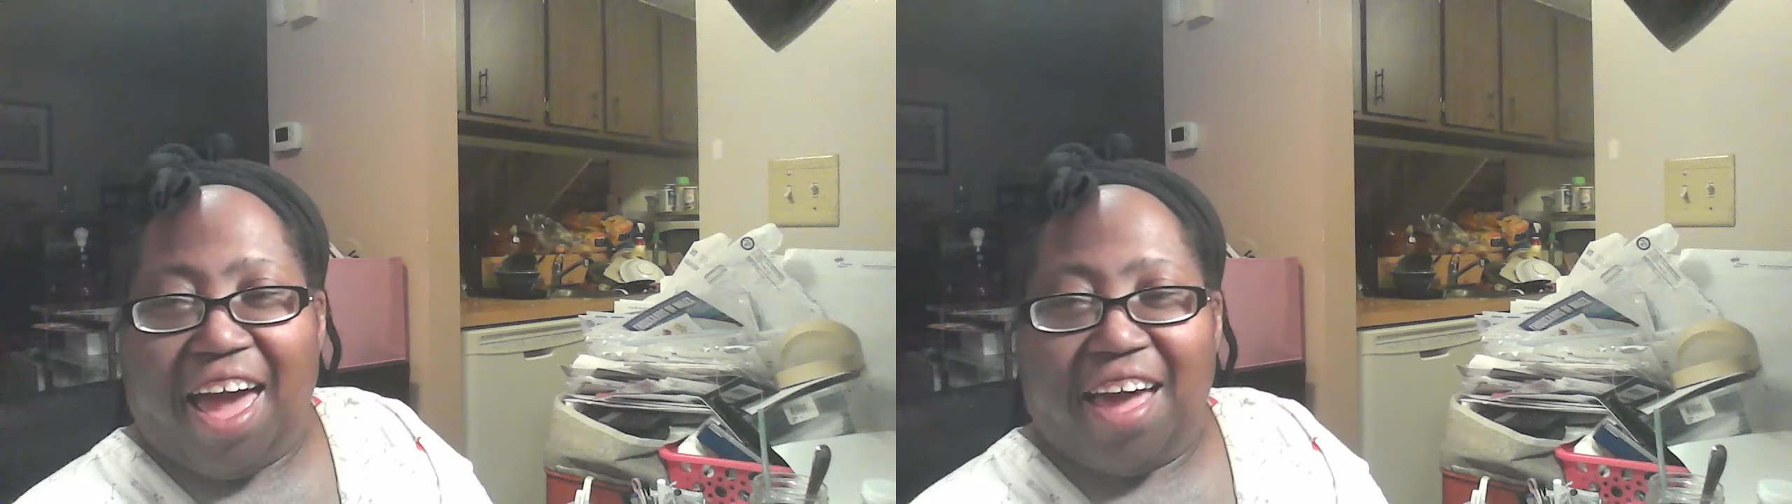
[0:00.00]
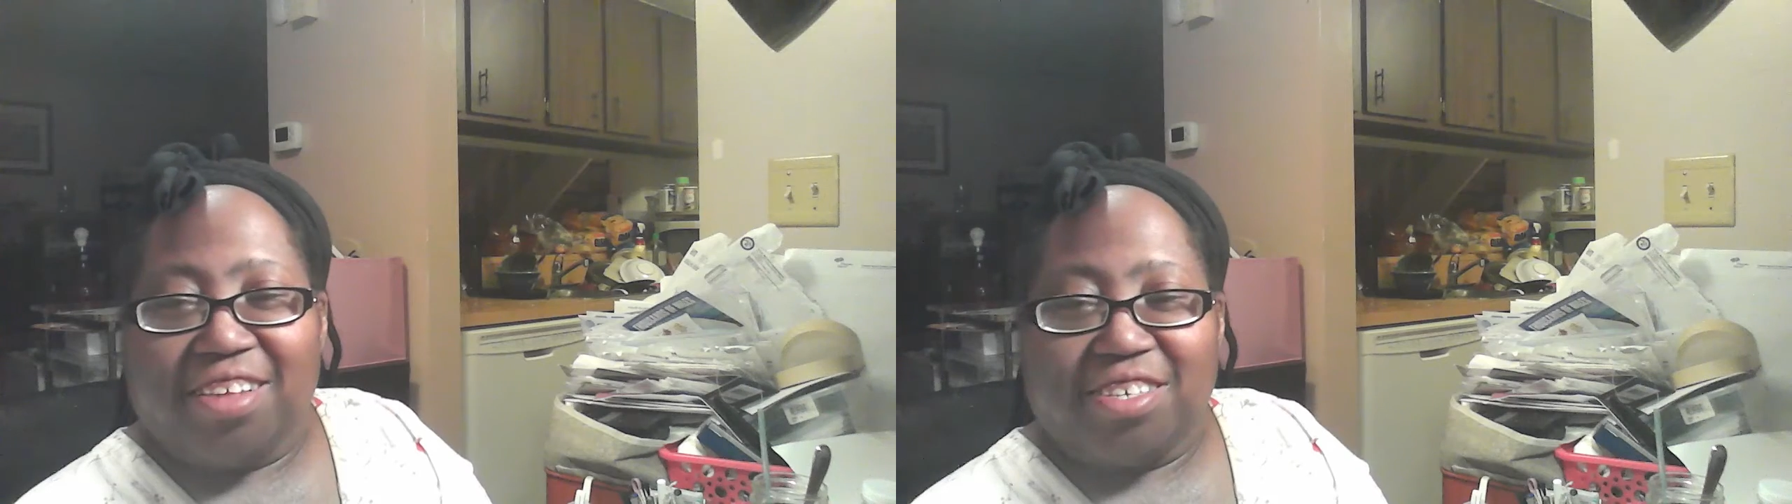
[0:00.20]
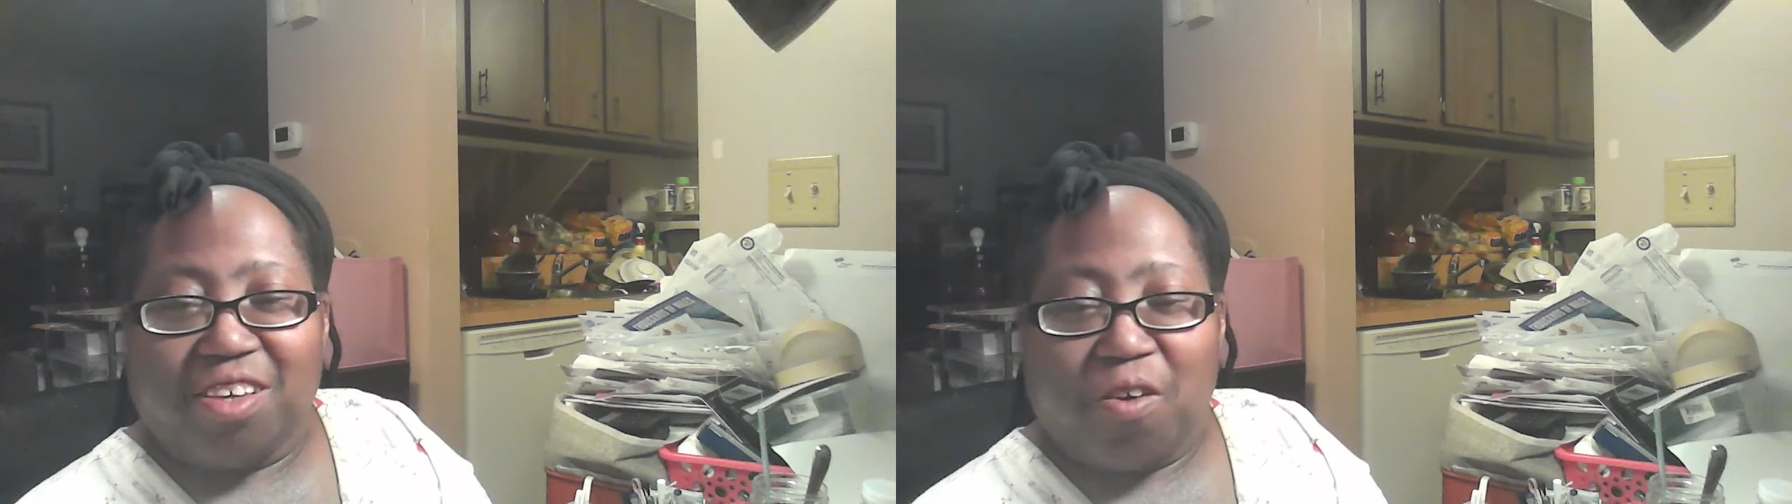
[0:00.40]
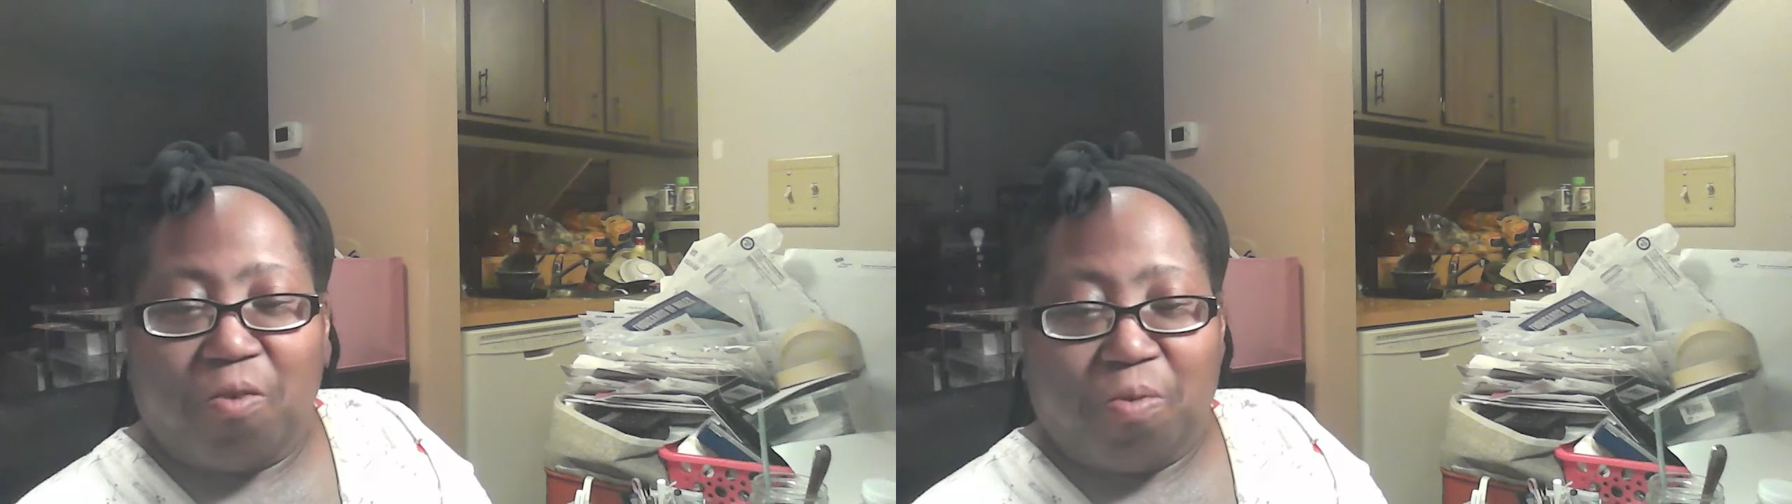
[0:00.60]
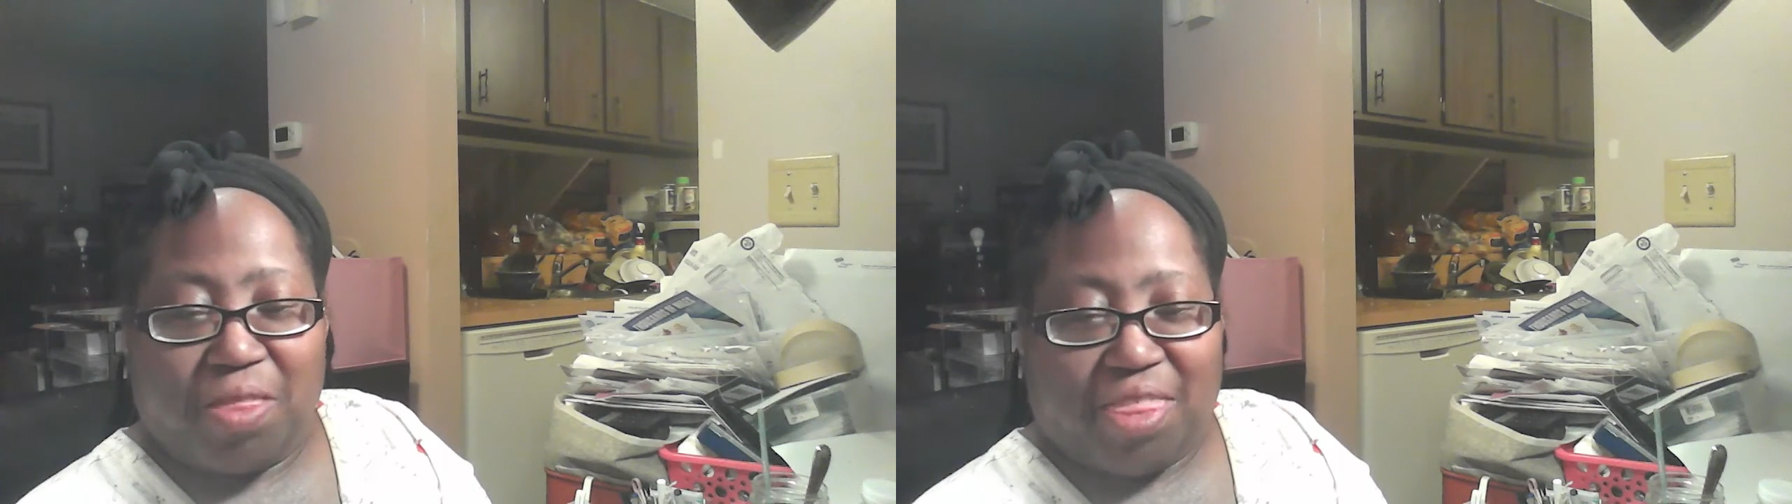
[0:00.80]
so
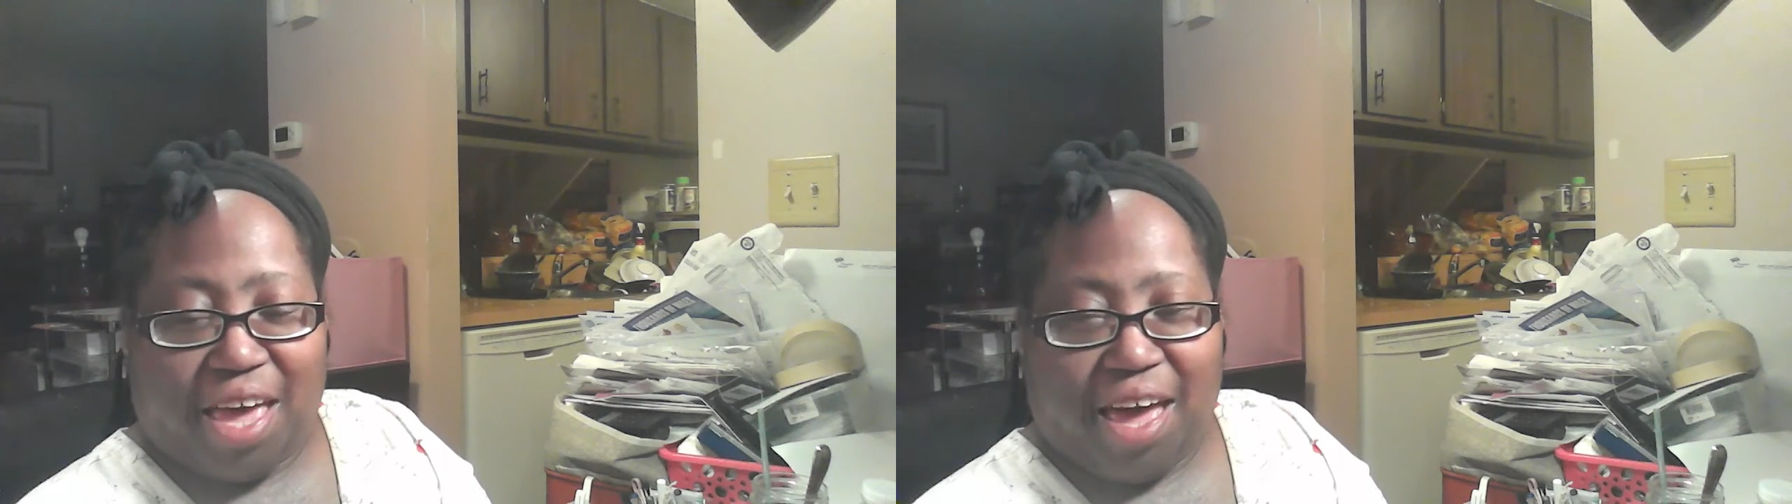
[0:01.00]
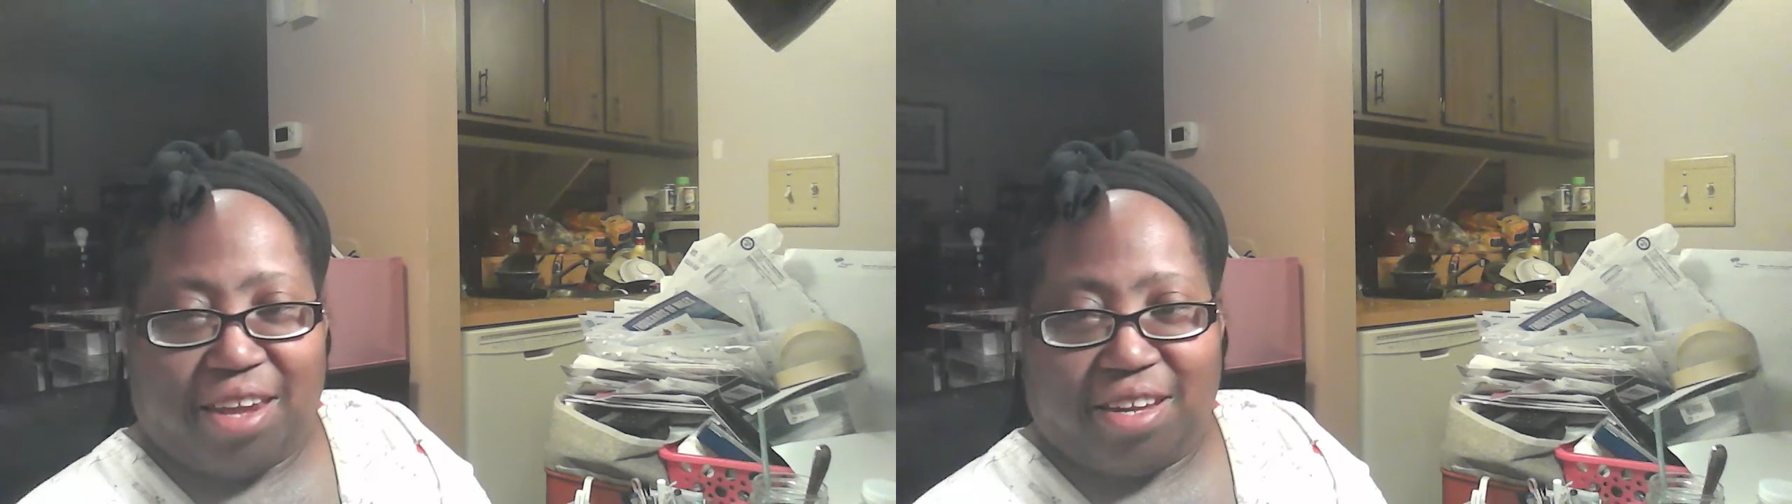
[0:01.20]
with that,